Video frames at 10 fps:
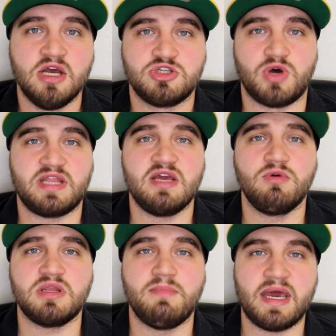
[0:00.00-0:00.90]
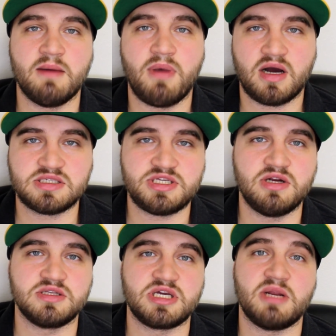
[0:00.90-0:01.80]
So I think with the Mega Box
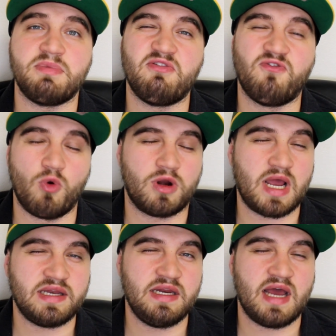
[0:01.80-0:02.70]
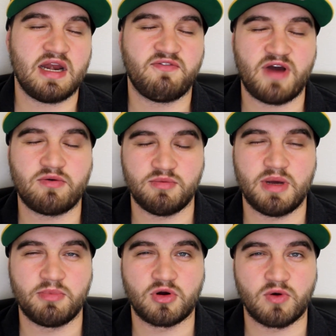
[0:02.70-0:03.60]
tier, it's going to be $4.99 if I
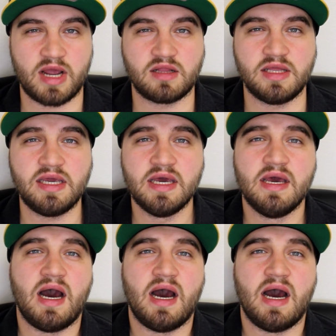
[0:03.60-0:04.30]
remember correctly.